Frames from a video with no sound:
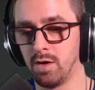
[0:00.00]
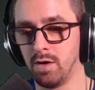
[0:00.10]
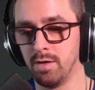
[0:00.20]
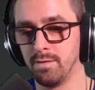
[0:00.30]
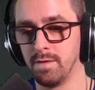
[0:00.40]

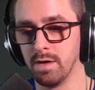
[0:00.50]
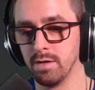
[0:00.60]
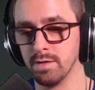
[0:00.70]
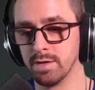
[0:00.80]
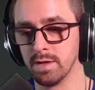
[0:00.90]
all the
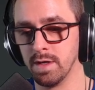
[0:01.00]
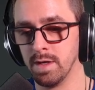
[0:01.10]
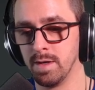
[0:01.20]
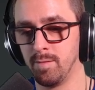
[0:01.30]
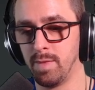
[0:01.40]
fields
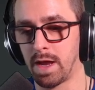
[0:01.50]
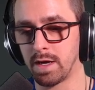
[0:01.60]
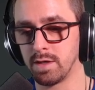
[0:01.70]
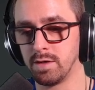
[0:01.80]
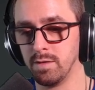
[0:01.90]

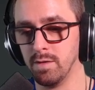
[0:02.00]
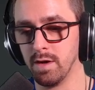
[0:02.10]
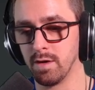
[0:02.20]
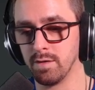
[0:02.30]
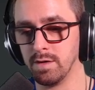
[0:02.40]
back to
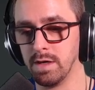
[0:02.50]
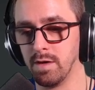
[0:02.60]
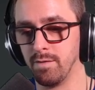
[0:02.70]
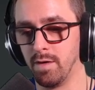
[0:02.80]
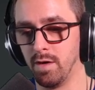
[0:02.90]
their
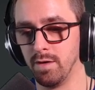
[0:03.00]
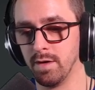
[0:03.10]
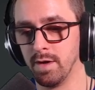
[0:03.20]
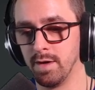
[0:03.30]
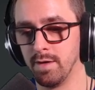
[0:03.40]
default
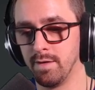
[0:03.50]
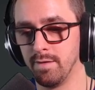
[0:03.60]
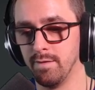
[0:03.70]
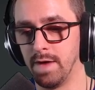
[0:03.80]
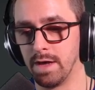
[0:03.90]

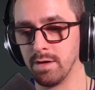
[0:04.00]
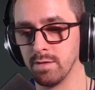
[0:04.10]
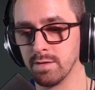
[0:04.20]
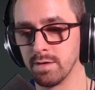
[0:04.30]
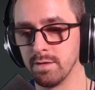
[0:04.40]

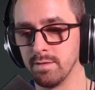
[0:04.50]
values.